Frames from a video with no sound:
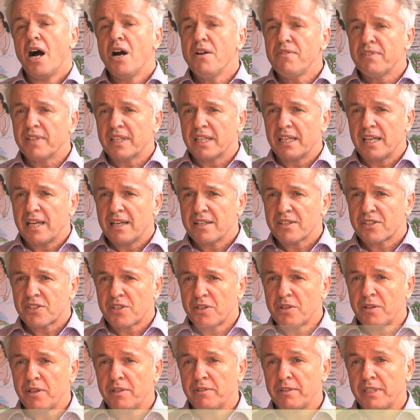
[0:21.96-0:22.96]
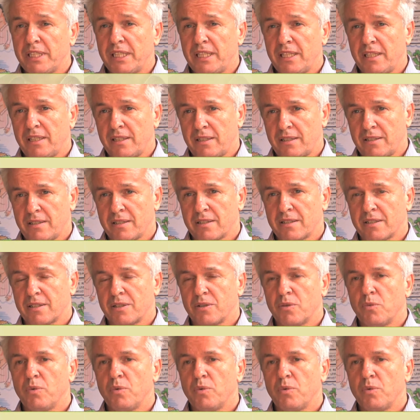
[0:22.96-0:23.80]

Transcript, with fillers: Over the last 200 years,